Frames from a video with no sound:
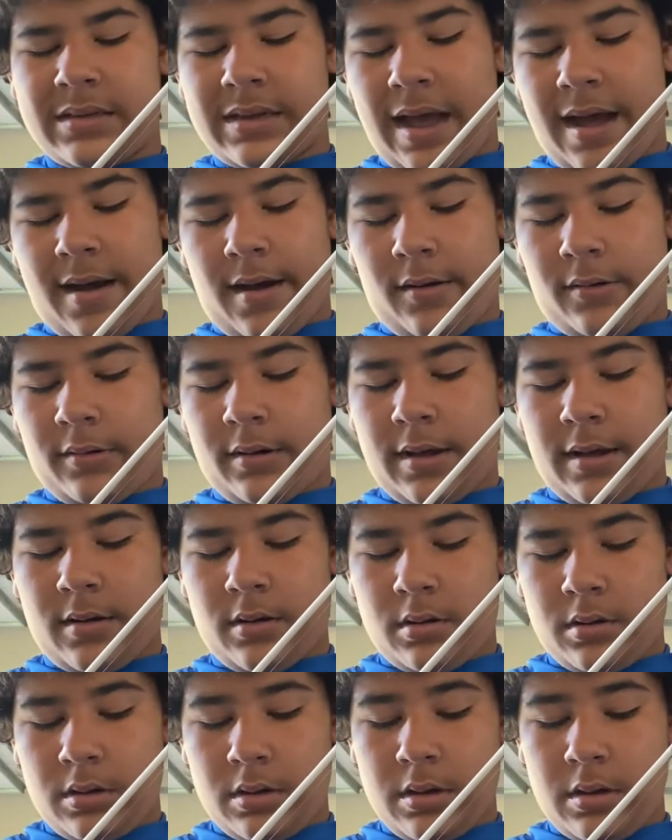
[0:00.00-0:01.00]
I don't know.
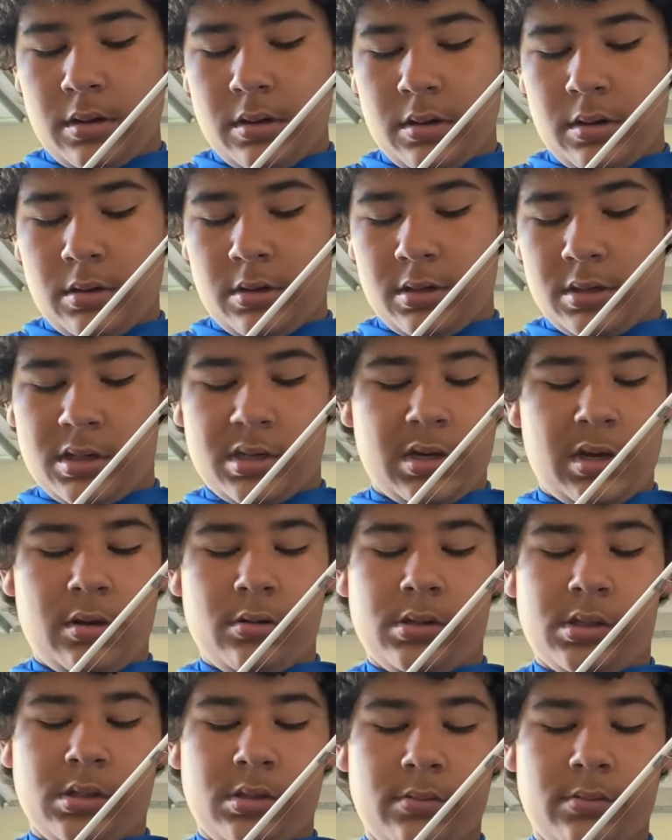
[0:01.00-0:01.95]
Just